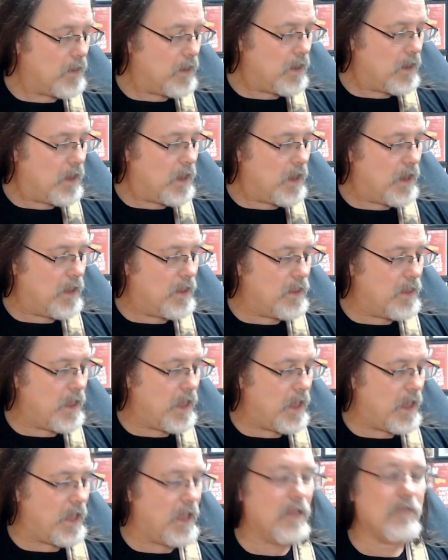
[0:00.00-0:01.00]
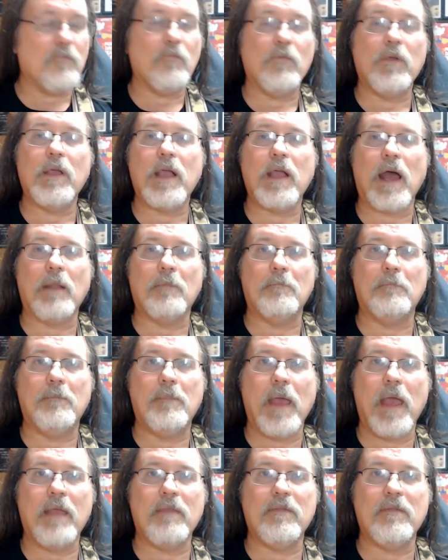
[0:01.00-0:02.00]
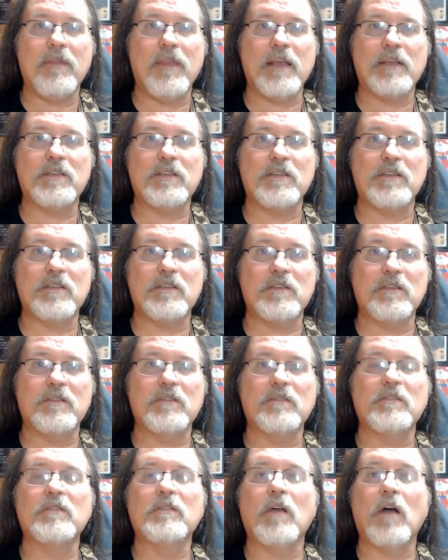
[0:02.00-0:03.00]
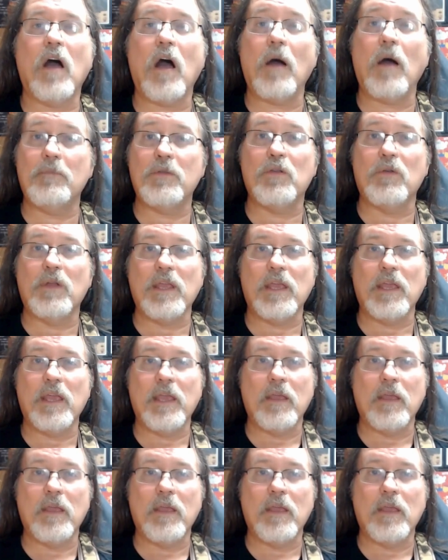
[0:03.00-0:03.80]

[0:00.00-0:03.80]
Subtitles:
And then we got to bend this up to an E.